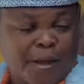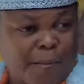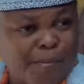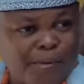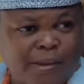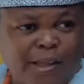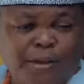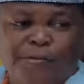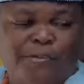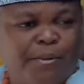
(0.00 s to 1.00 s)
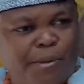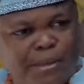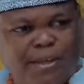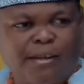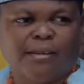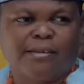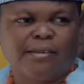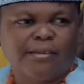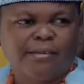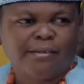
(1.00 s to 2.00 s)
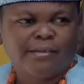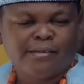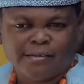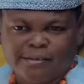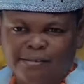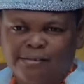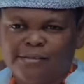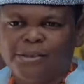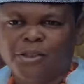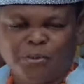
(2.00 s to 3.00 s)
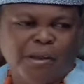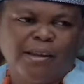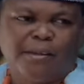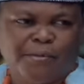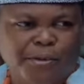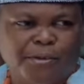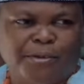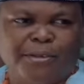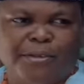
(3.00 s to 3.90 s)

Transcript: I'm happy that you're feeling better. Oh, just be alive for